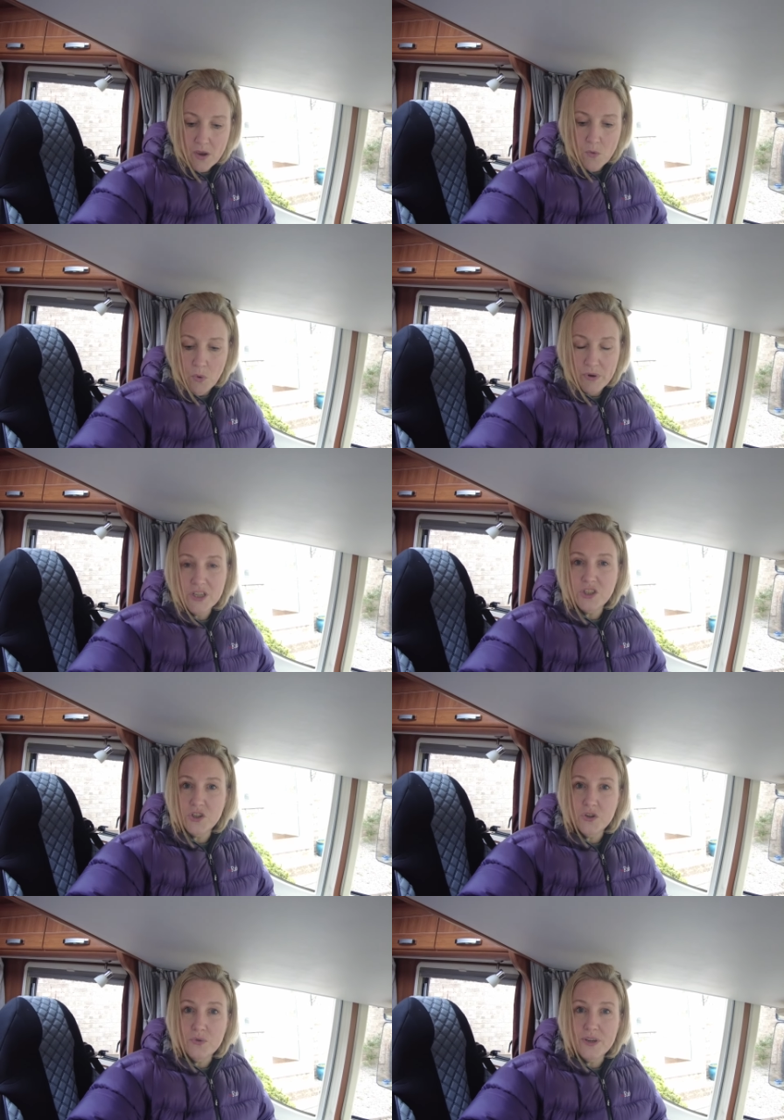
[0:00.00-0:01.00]
we're going to
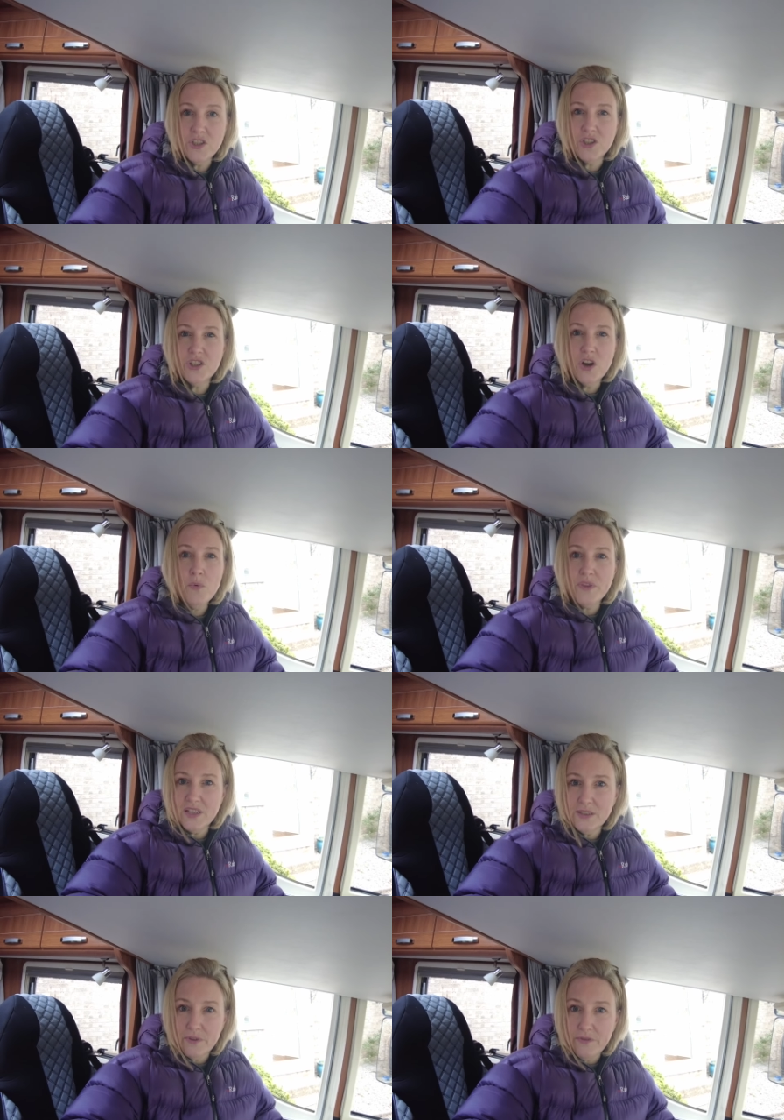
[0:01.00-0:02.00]
do is just go with
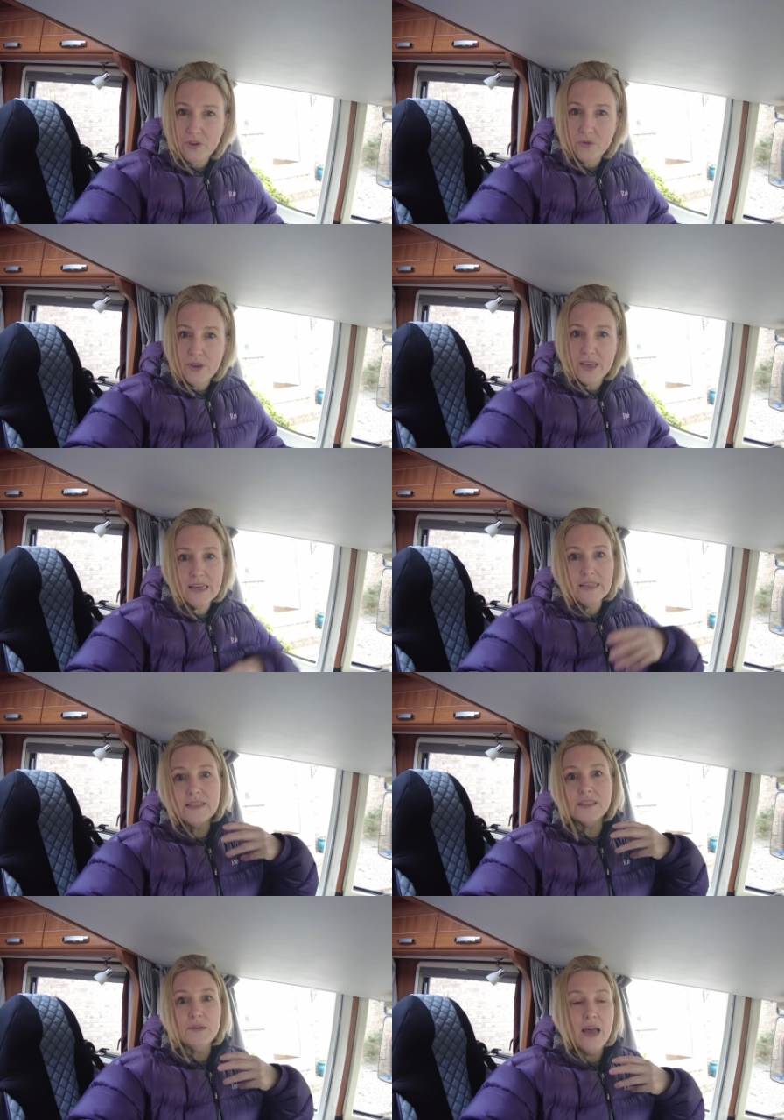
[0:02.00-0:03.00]
this for a few
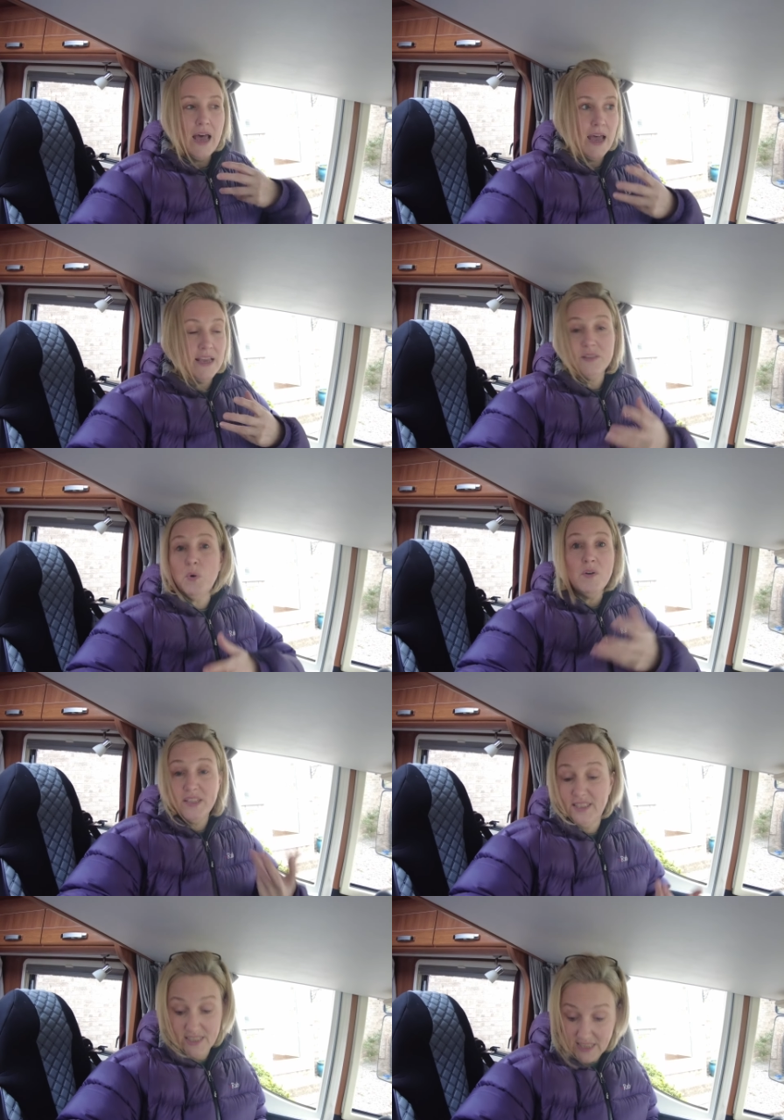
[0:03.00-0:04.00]
years.
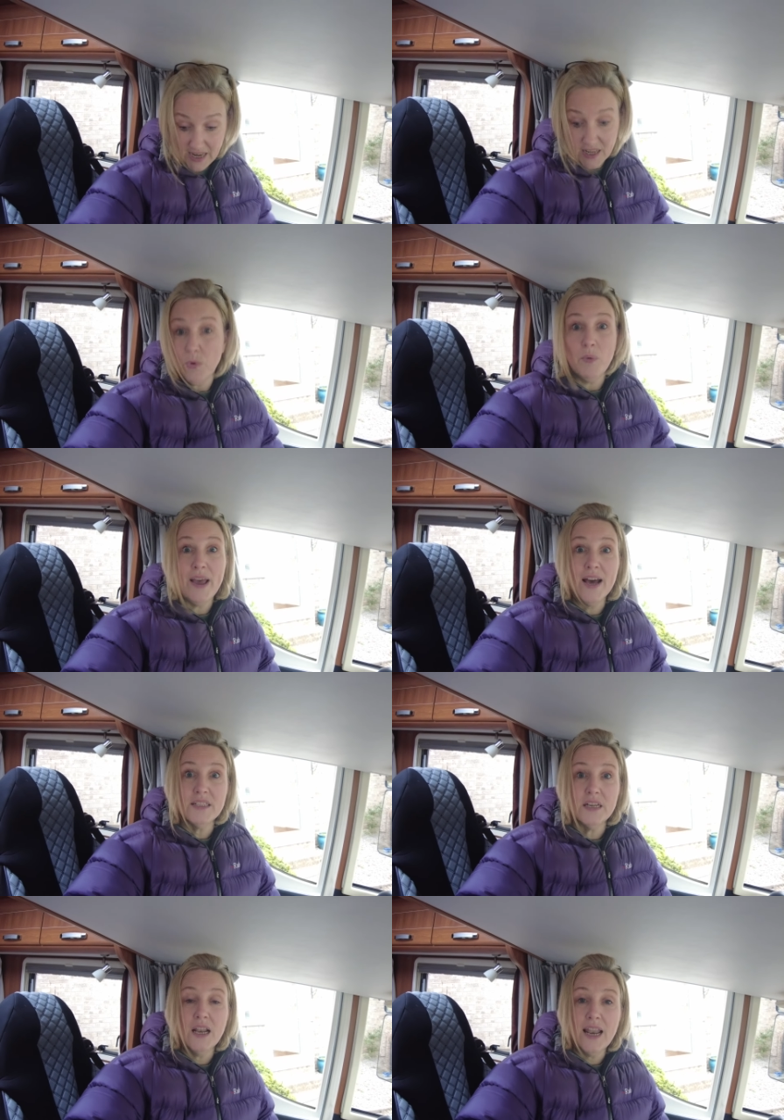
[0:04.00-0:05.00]
It's exactly what we
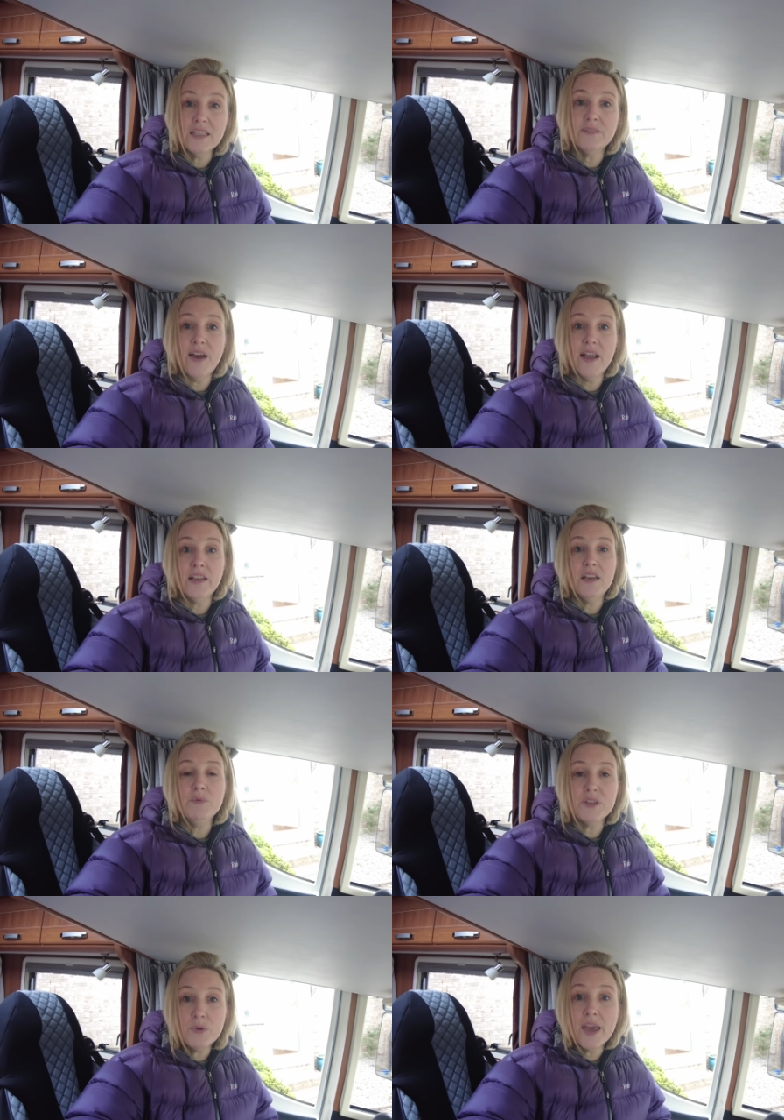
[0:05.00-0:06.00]
had in our last van, and it
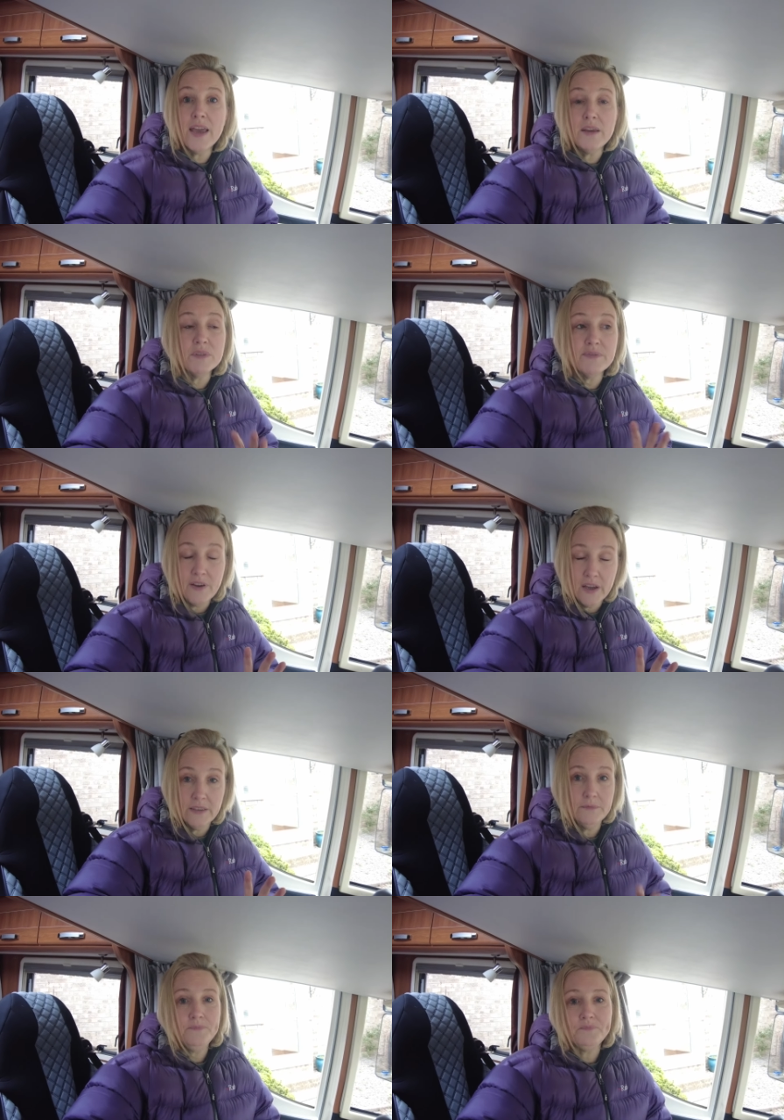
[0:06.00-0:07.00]
was okay, it was
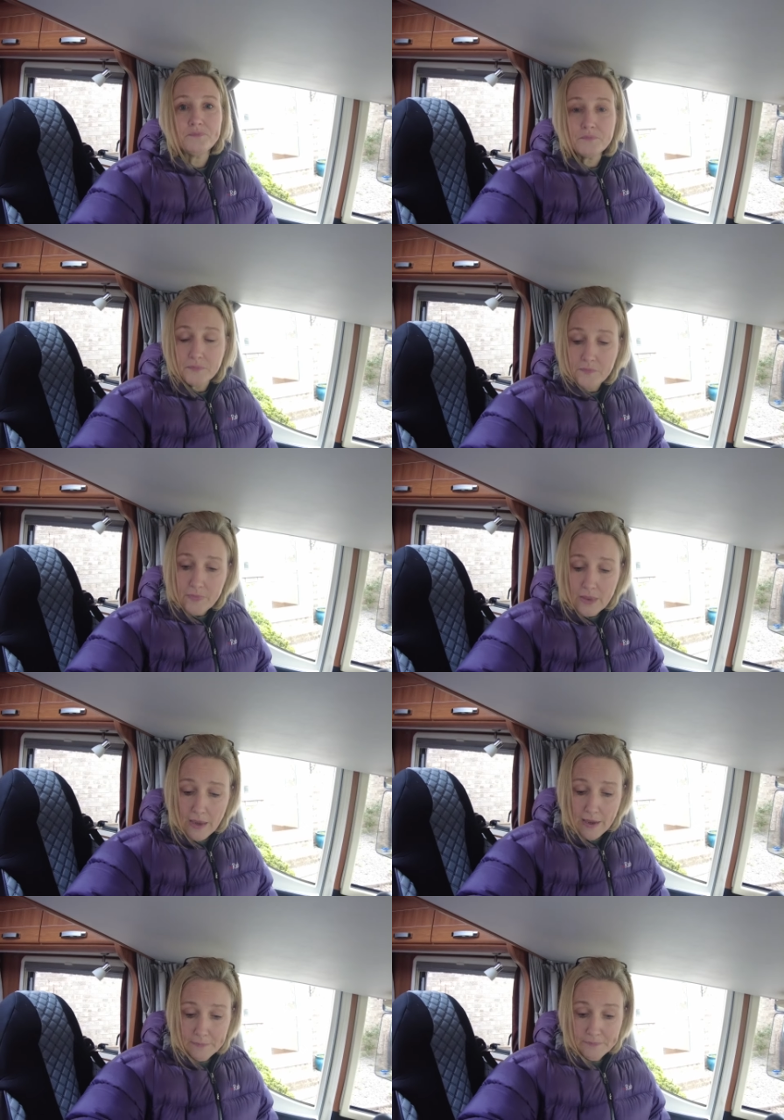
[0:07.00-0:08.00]
fine,
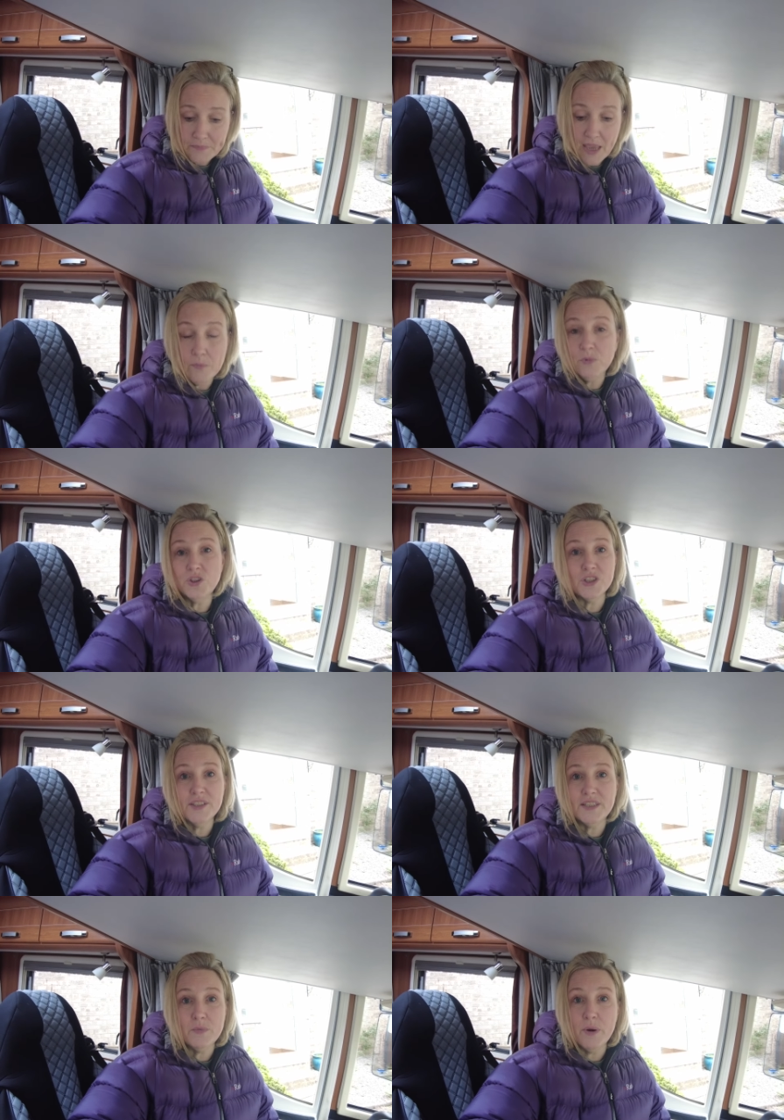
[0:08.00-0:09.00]
and we'll
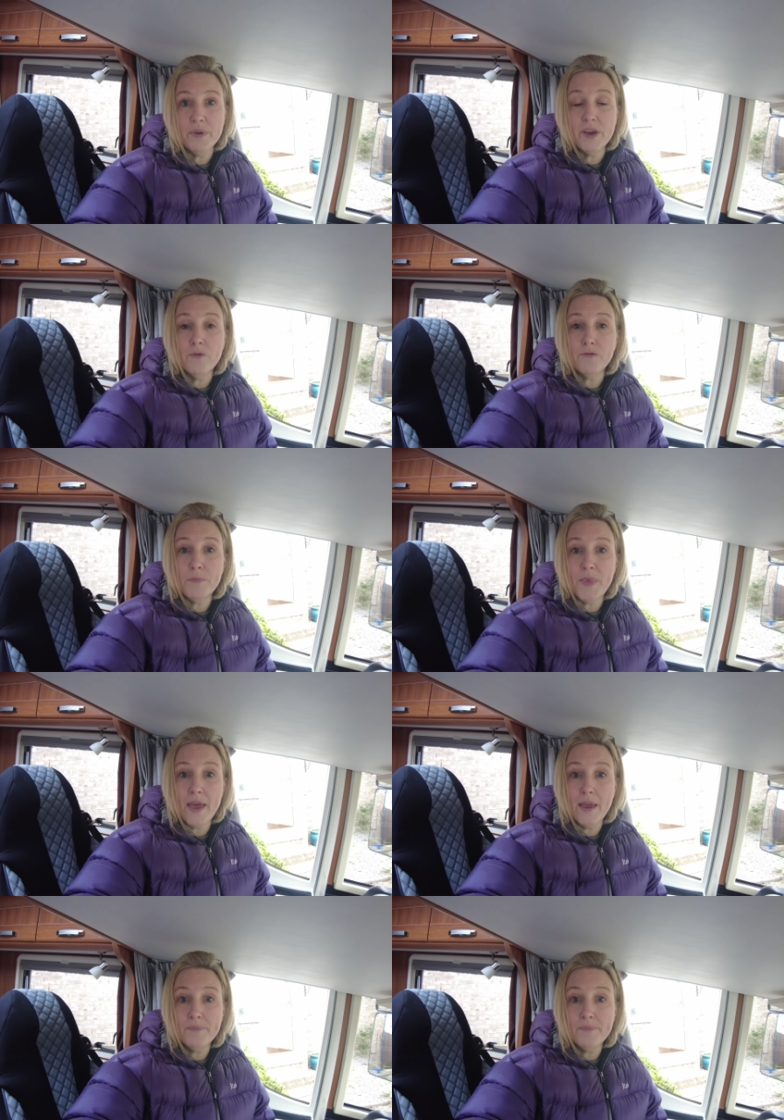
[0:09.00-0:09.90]
just see where we go from there.